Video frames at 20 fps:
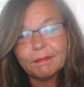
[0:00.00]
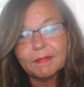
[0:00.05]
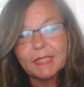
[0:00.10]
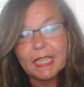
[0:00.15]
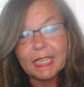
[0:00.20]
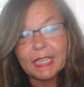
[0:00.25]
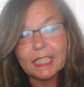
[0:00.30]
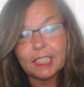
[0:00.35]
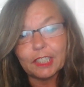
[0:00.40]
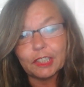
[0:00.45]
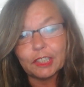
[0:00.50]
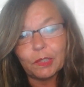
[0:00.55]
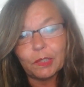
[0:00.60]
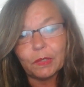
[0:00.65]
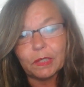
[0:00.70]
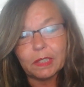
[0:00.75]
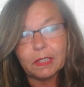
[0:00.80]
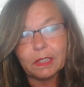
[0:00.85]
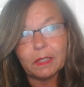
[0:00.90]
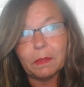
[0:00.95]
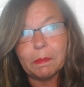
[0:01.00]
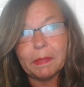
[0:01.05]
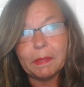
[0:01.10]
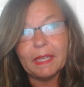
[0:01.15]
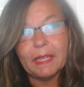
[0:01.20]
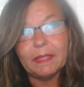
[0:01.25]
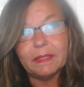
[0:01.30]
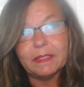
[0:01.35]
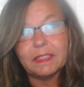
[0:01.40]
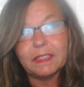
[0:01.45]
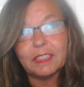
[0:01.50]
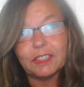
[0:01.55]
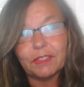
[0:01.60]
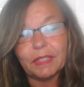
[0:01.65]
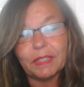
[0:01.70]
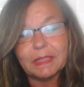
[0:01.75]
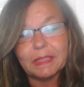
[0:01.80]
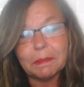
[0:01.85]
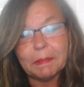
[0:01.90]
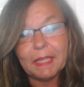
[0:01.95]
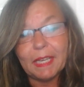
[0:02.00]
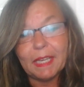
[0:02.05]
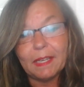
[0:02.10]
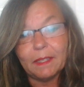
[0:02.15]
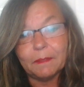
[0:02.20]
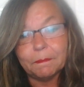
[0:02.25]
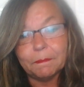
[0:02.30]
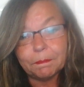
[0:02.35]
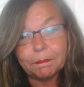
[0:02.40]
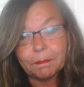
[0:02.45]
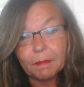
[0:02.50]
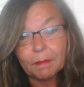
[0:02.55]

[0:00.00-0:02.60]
taking a toll a little bit. It's stressing me out.